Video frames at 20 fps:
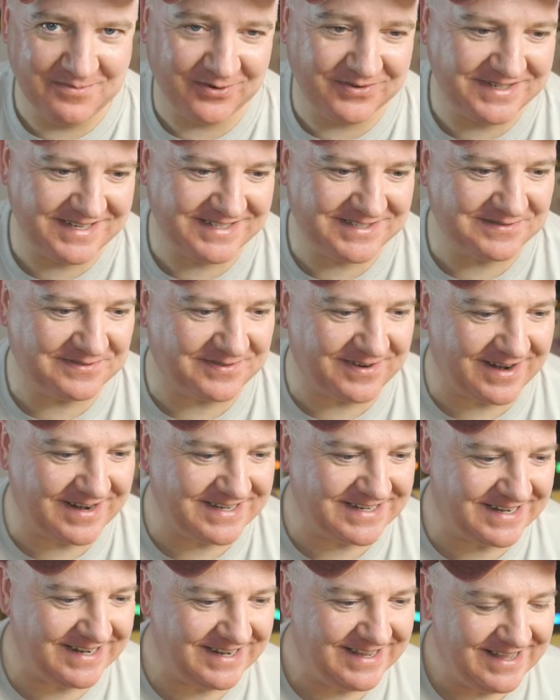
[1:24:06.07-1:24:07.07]
Monday to
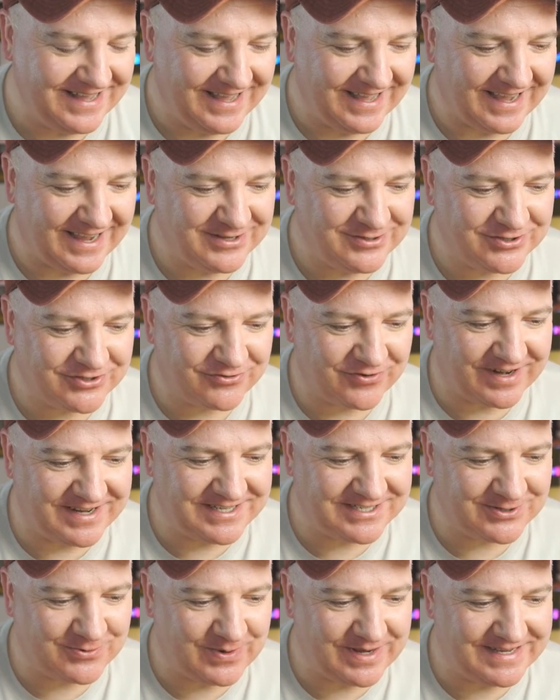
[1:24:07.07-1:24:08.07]
Friday. I just try and
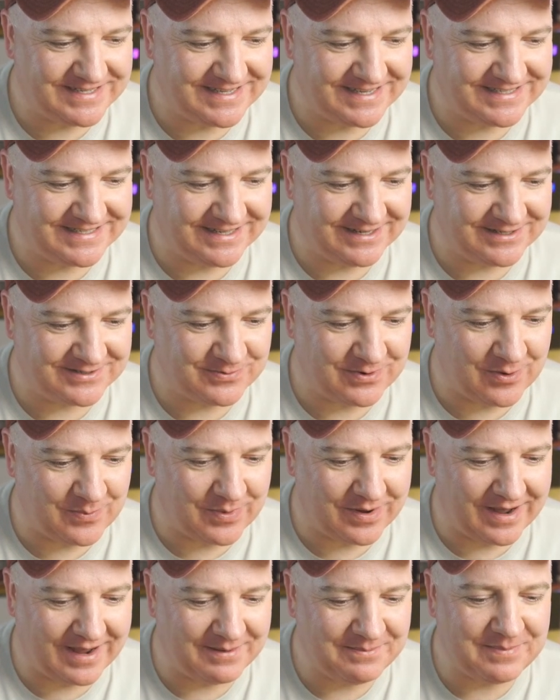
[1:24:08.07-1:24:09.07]
squeeze this in as well.
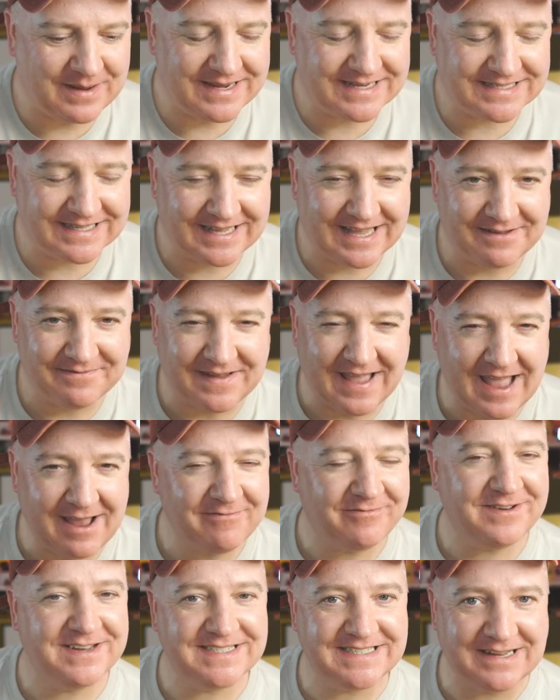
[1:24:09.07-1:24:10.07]
But I basically give
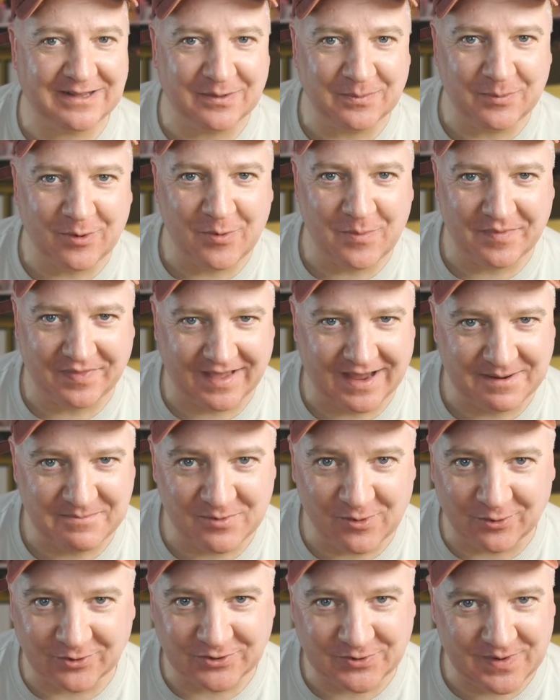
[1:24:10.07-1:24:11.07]
every single moment that I'm
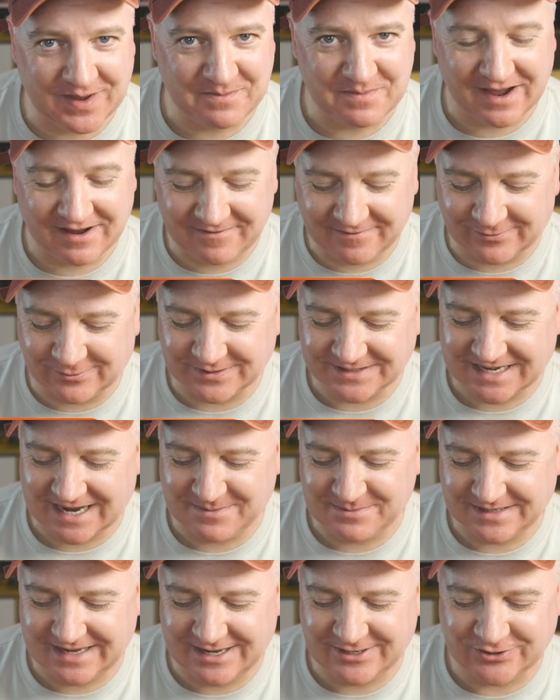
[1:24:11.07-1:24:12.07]
not doing my full
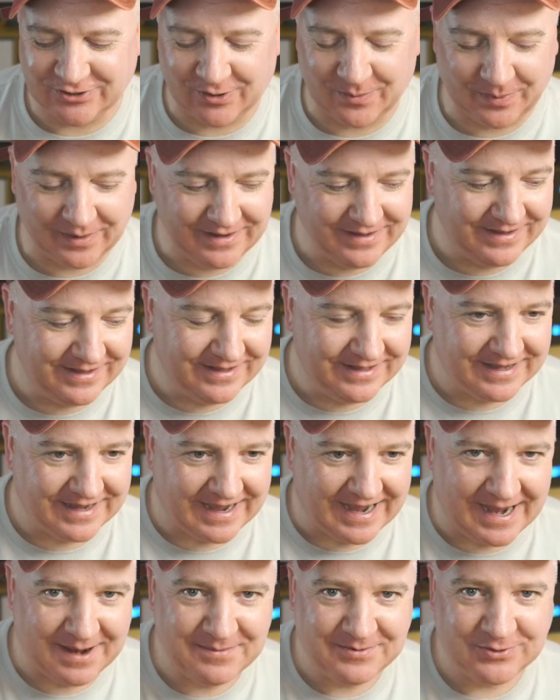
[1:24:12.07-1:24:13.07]
time day job,
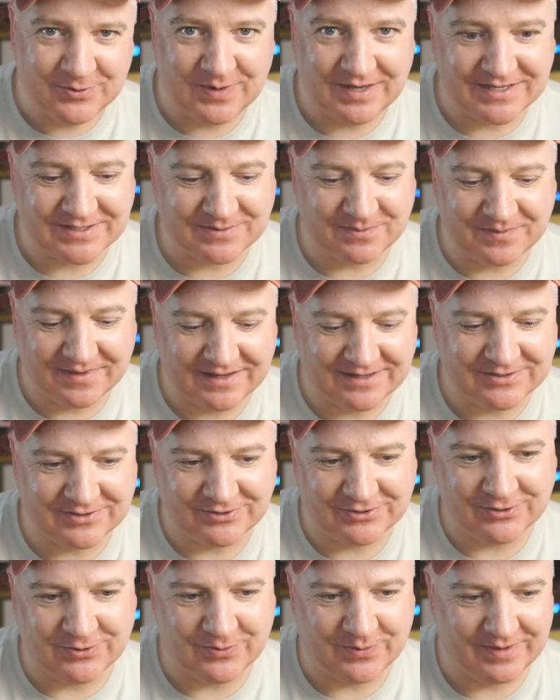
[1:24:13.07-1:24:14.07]
I'm doing something to
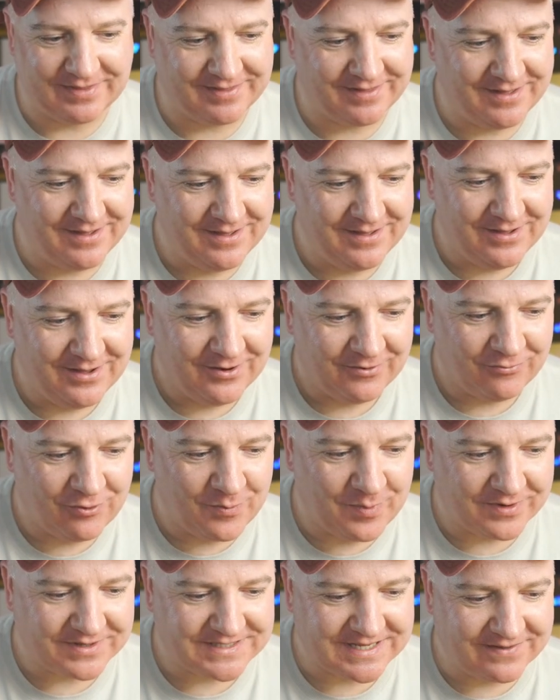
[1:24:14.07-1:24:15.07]
do with
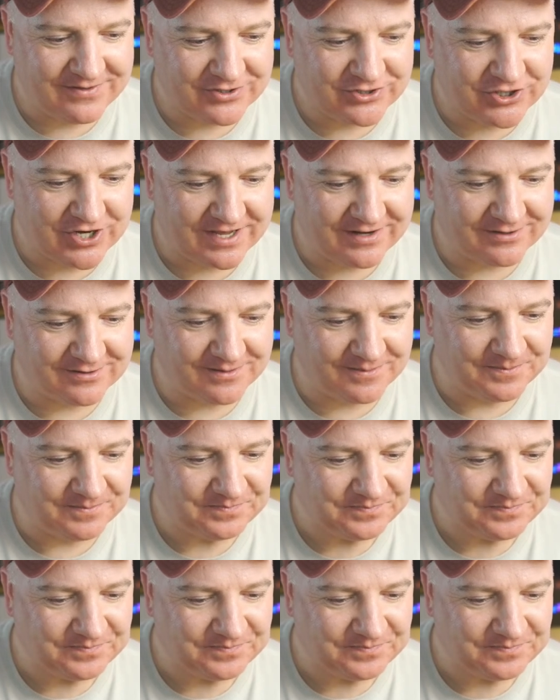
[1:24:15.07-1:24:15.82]
robots and the channel.